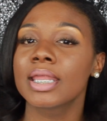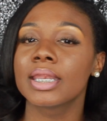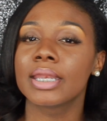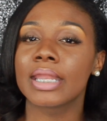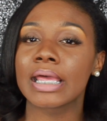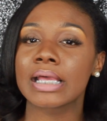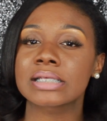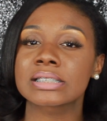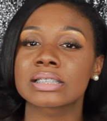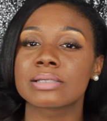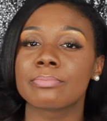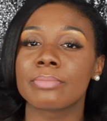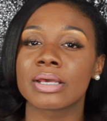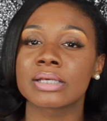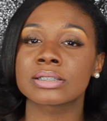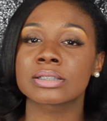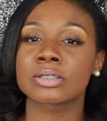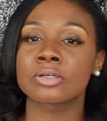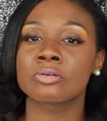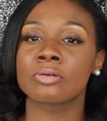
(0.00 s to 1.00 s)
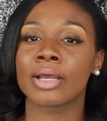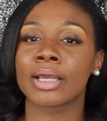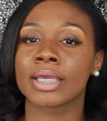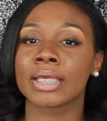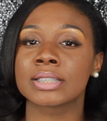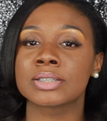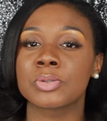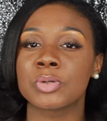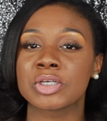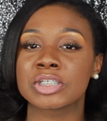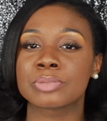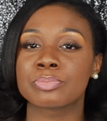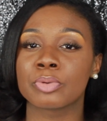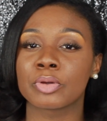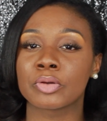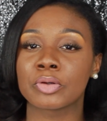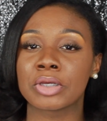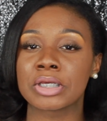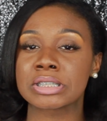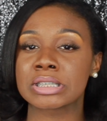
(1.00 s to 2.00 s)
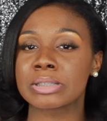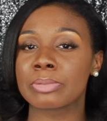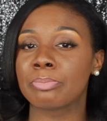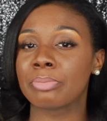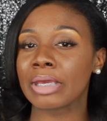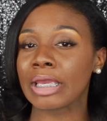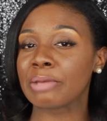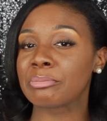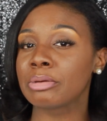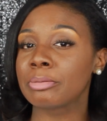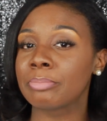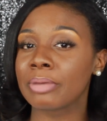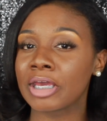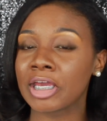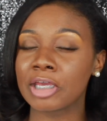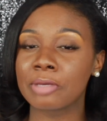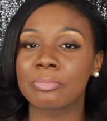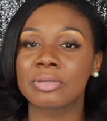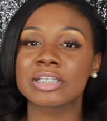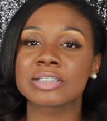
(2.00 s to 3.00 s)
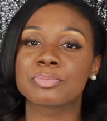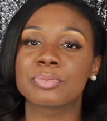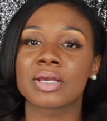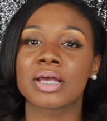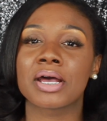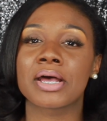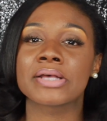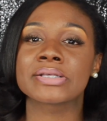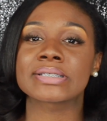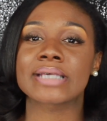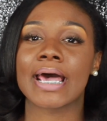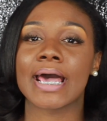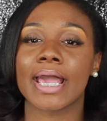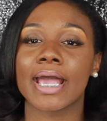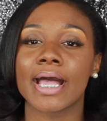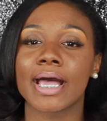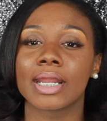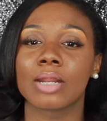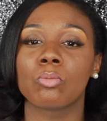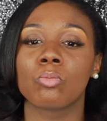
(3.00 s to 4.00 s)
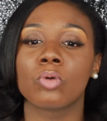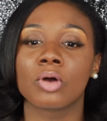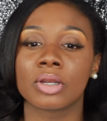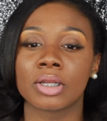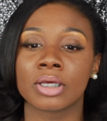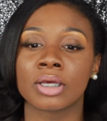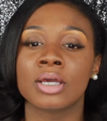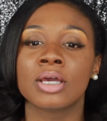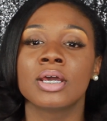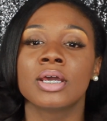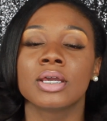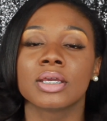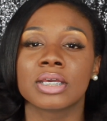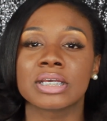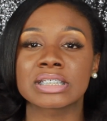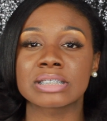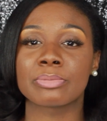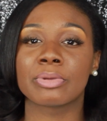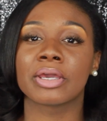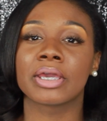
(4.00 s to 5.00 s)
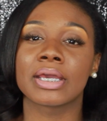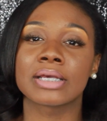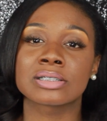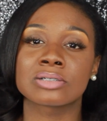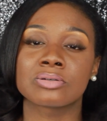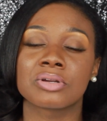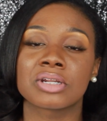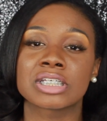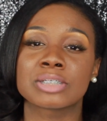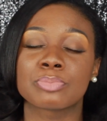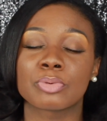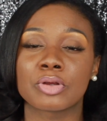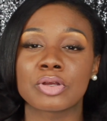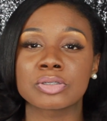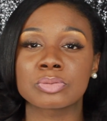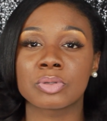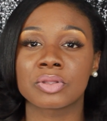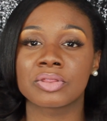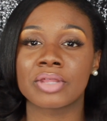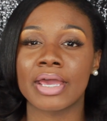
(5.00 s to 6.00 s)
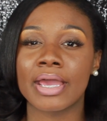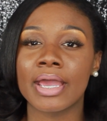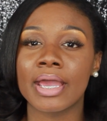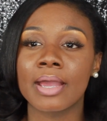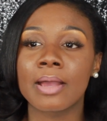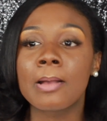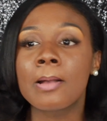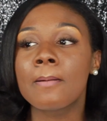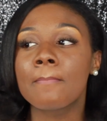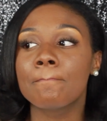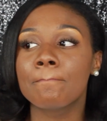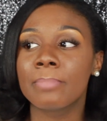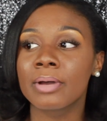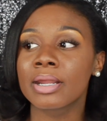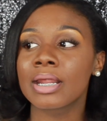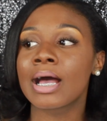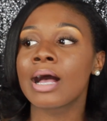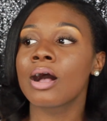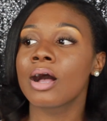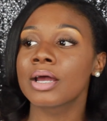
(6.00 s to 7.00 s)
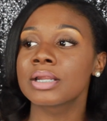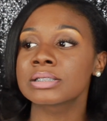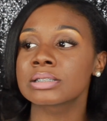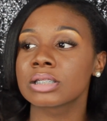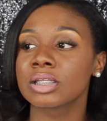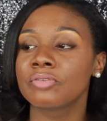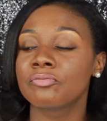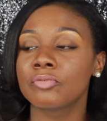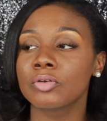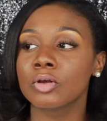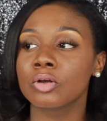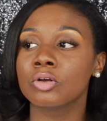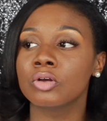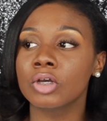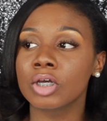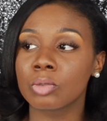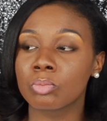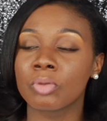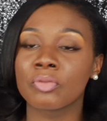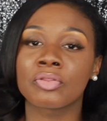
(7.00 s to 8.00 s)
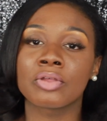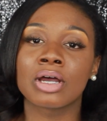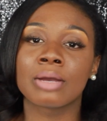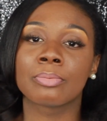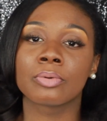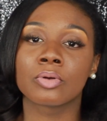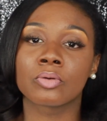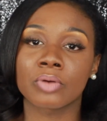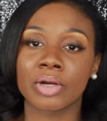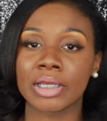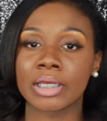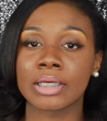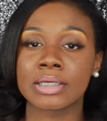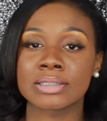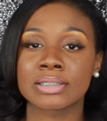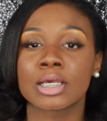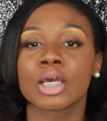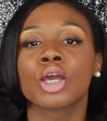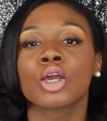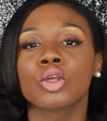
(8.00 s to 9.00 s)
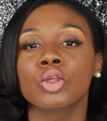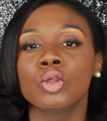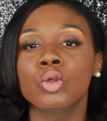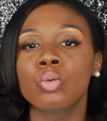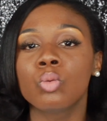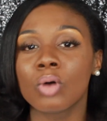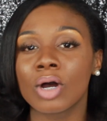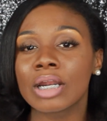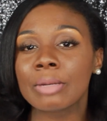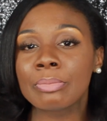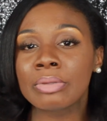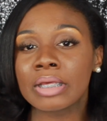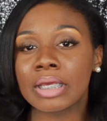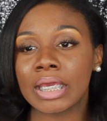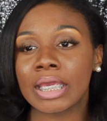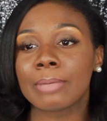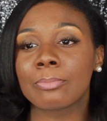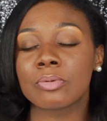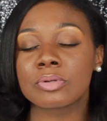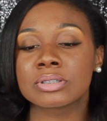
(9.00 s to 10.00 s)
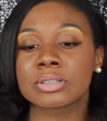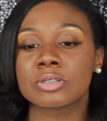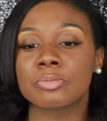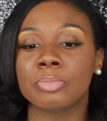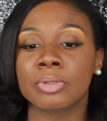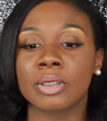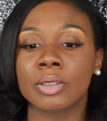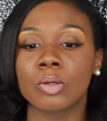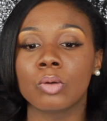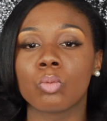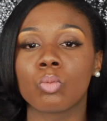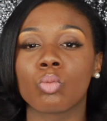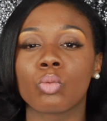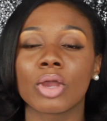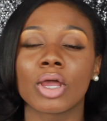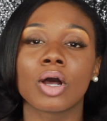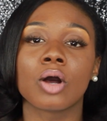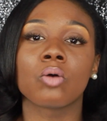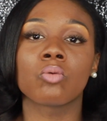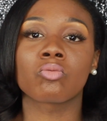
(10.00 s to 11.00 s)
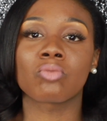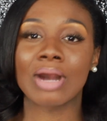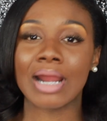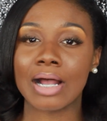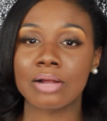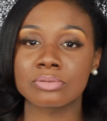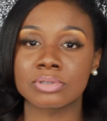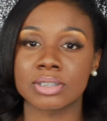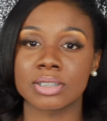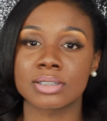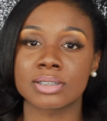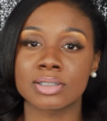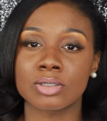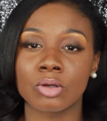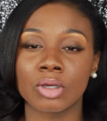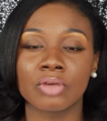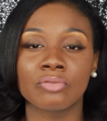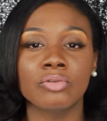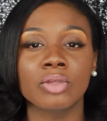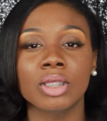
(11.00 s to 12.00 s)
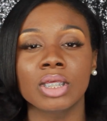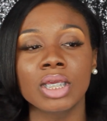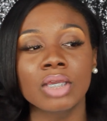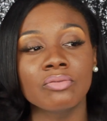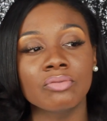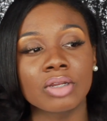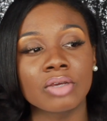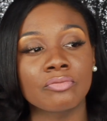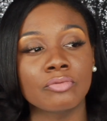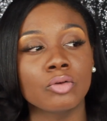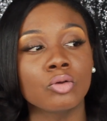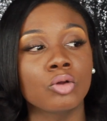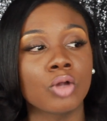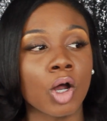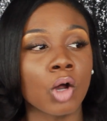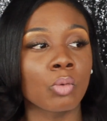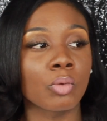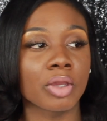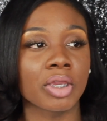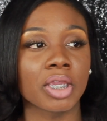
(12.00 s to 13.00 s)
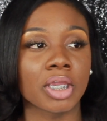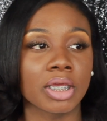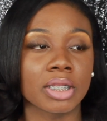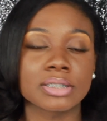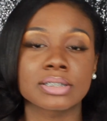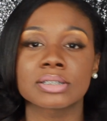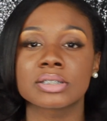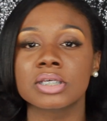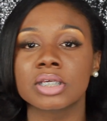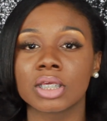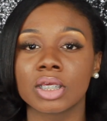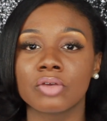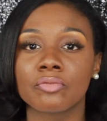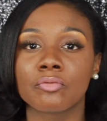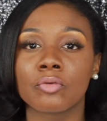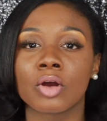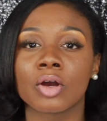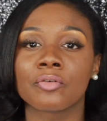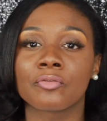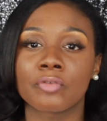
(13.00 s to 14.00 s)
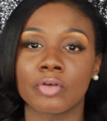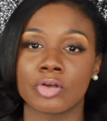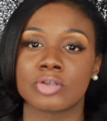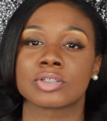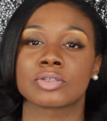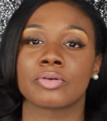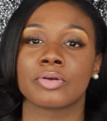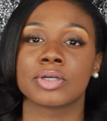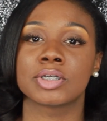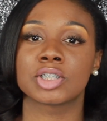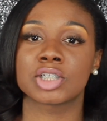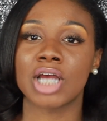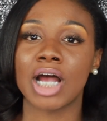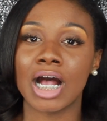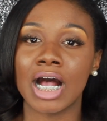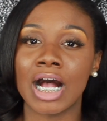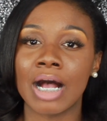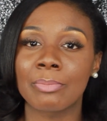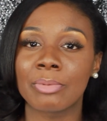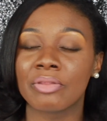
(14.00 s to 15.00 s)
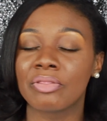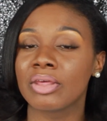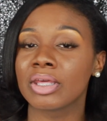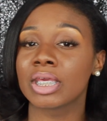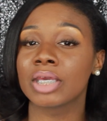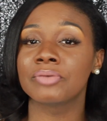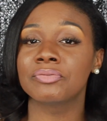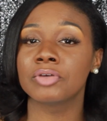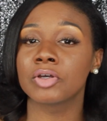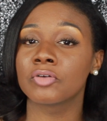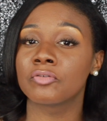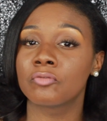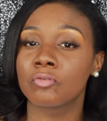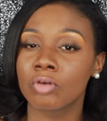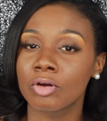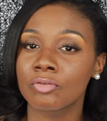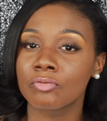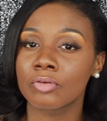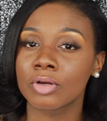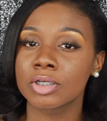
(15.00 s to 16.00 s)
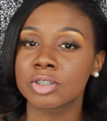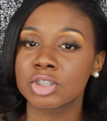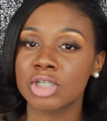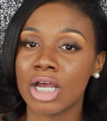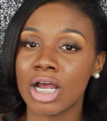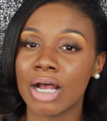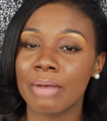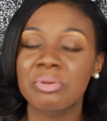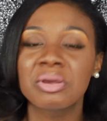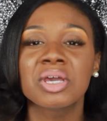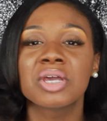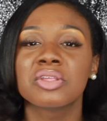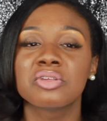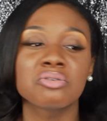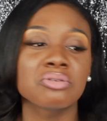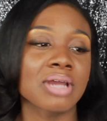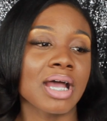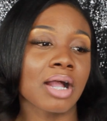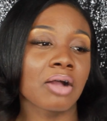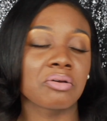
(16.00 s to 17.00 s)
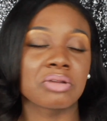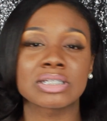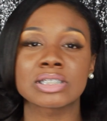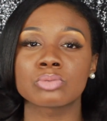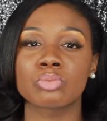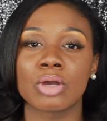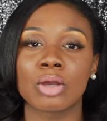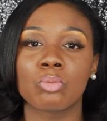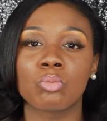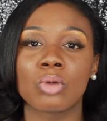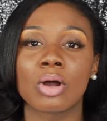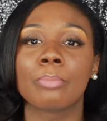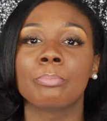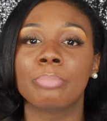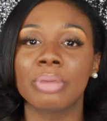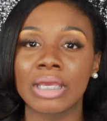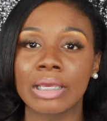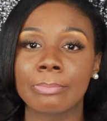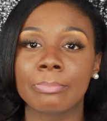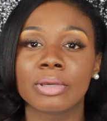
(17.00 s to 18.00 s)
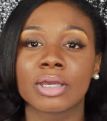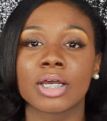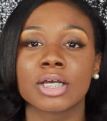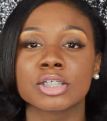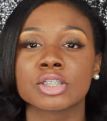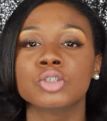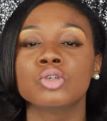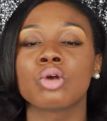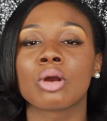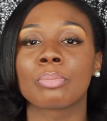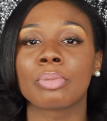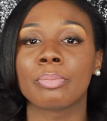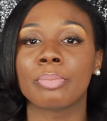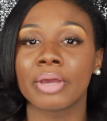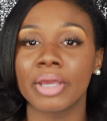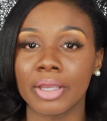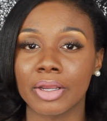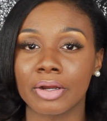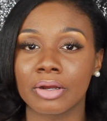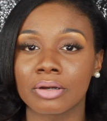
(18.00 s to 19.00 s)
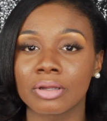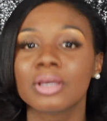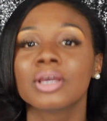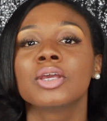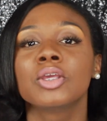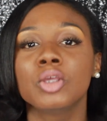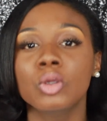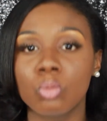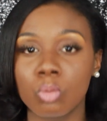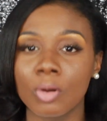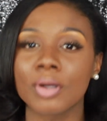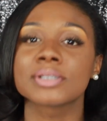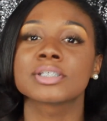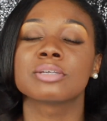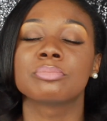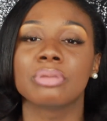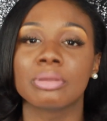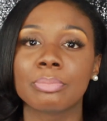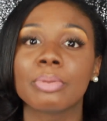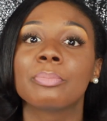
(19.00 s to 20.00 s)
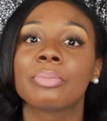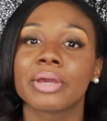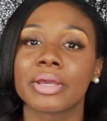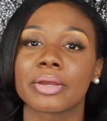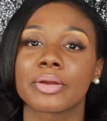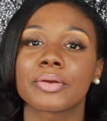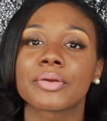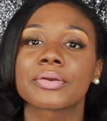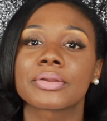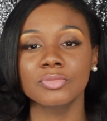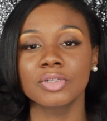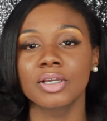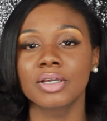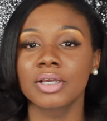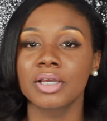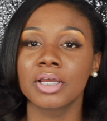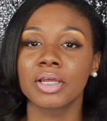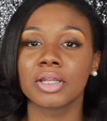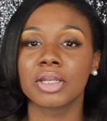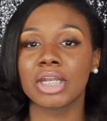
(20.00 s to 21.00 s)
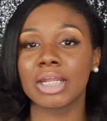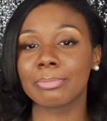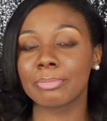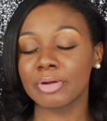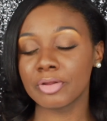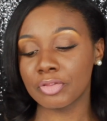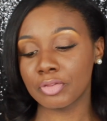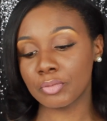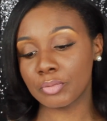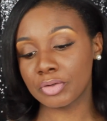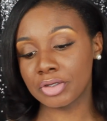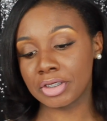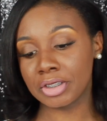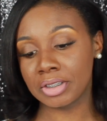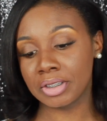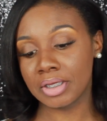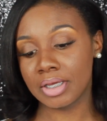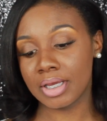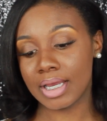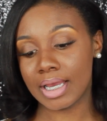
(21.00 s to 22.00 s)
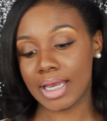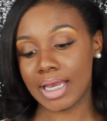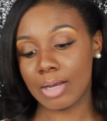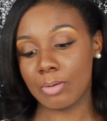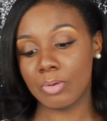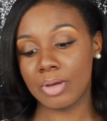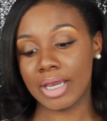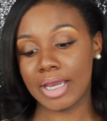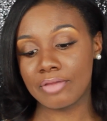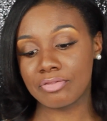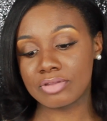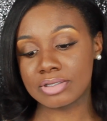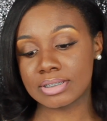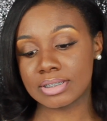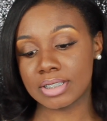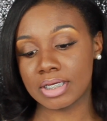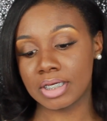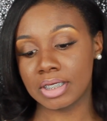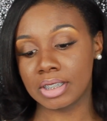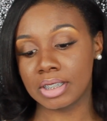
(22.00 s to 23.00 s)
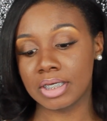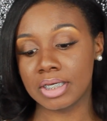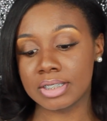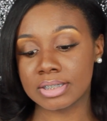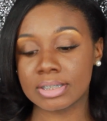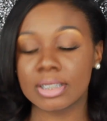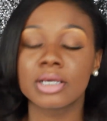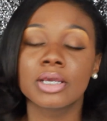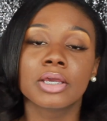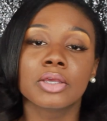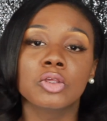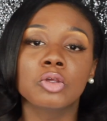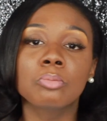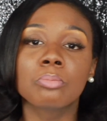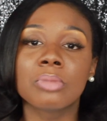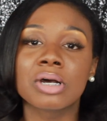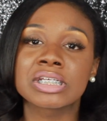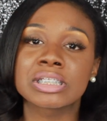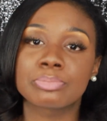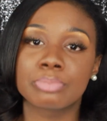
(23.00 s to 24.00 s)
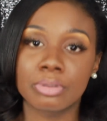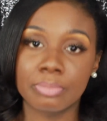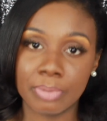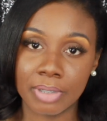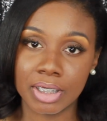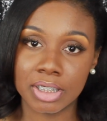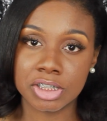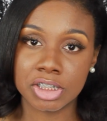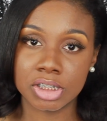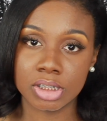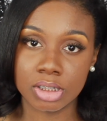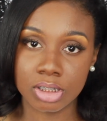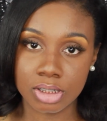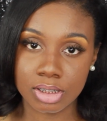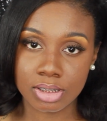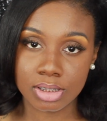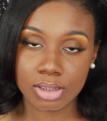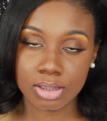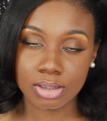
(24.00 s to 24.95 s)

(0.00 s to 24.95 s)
next semester I get to experience the babies because I kind of want to get some hands-on experience with that. But I honestly feel good with the upper grades. You want to be able to be well-rounded. So even if you go in seeking for a 1st grade job and they give you a 4th grade job, you're not going to sweat one bit because you are prepared. You want to be prepared. Number 3, I would have to say is you must be patient.